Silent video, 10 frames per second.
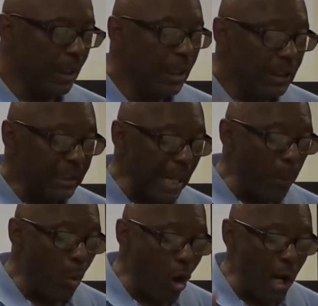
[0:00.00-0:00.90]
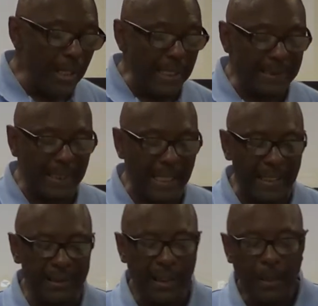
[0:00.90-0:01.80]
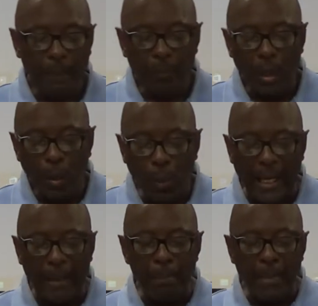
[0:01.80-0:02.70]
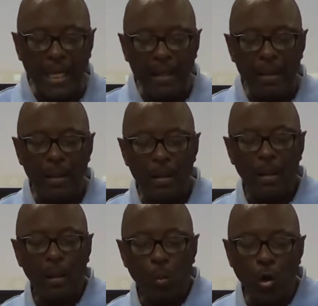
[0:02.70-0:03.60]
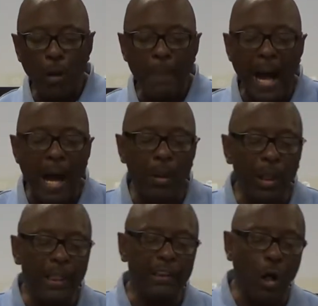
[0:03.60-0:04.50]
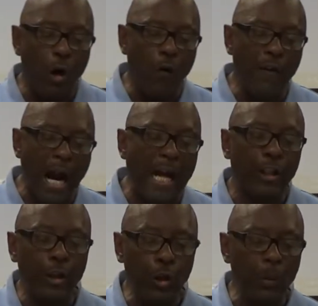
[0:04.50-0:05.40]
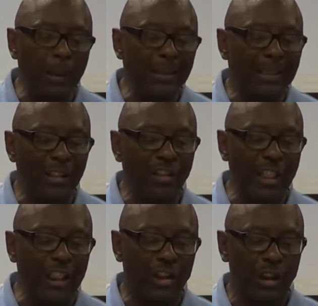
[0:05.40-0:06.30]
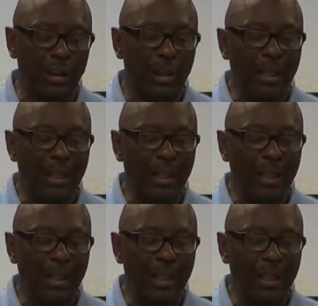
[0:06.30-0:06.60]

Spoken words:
Step one, they says, we admit we're powerless over our human condition,